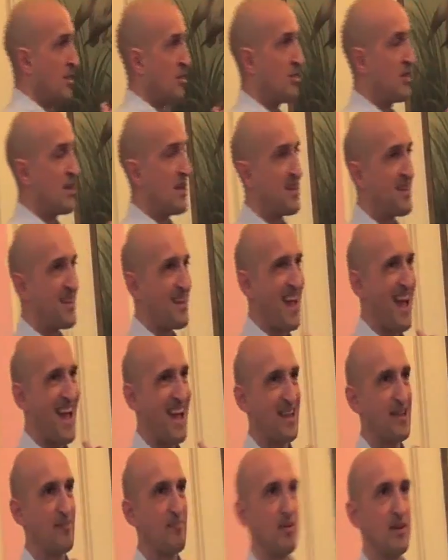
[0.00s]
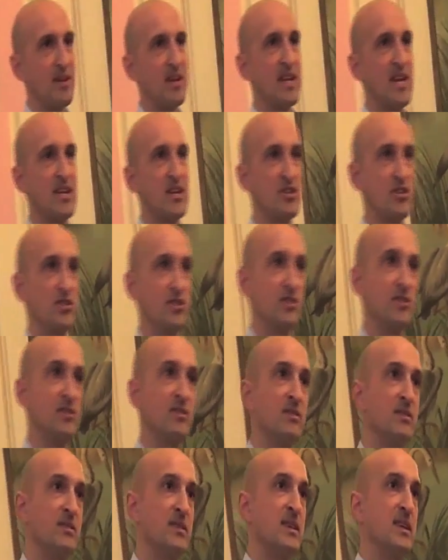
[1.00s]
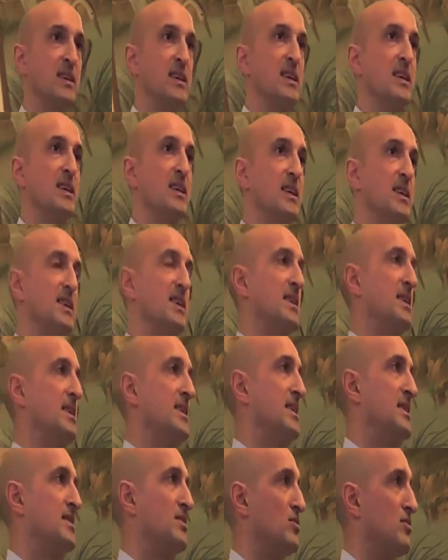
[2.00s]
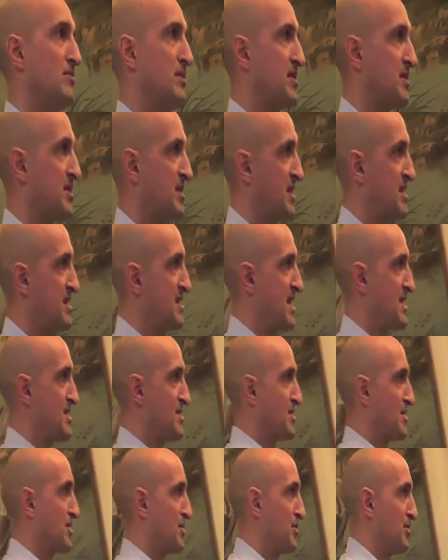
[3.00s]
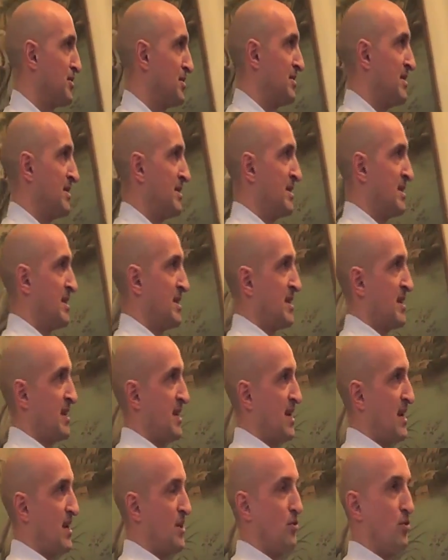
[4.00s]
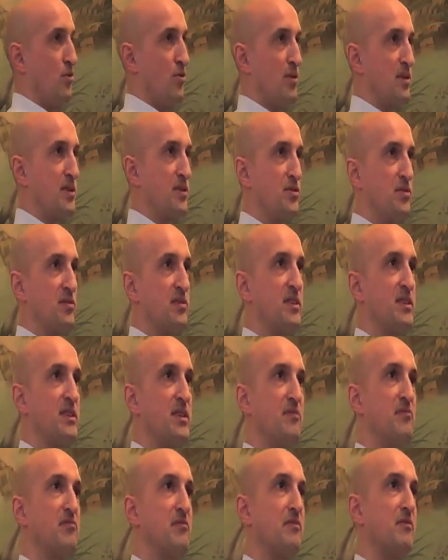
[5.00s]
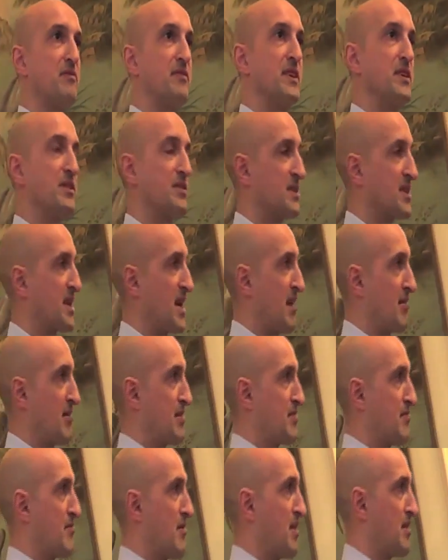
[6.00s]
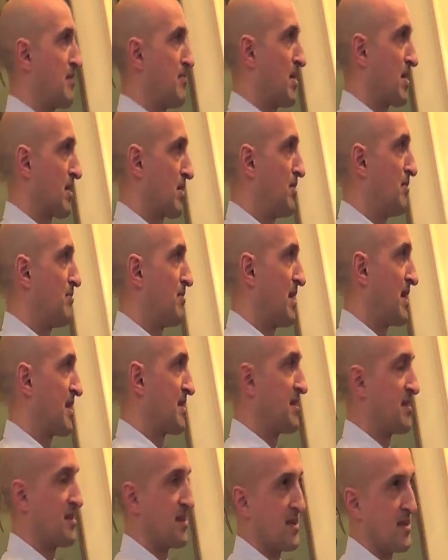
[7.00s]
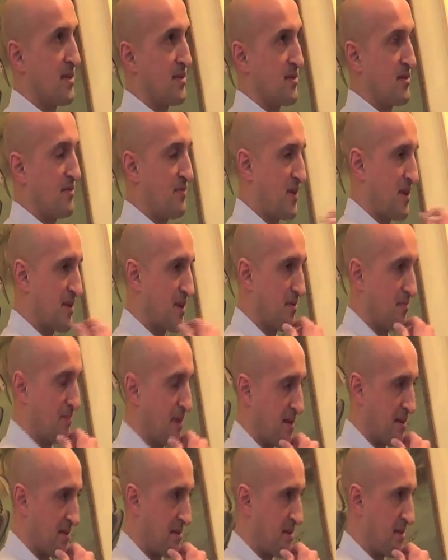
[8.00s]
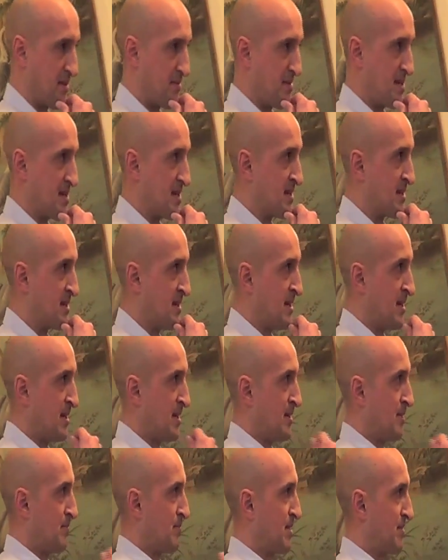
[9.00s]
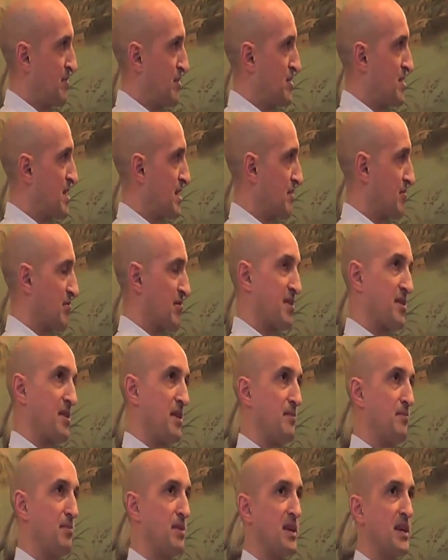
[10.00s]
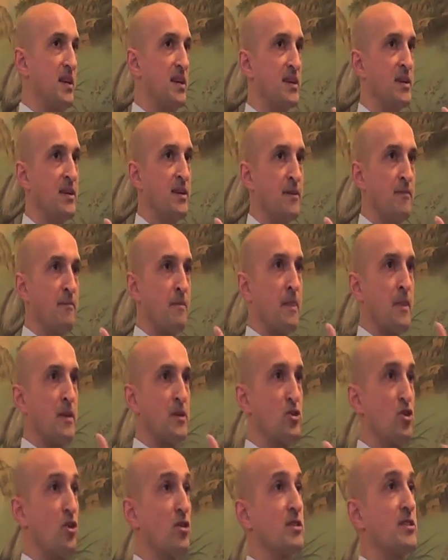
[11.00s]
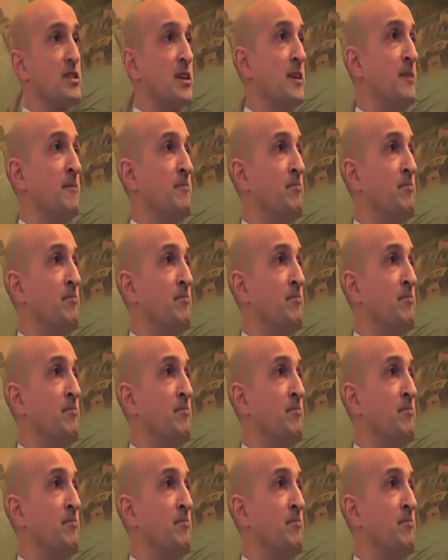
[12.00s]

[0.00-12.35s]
this explanation is almost identical in all sorts of different fields characterized by complexity, and I'll define complexity in a minute. But if you take, for example, a doctor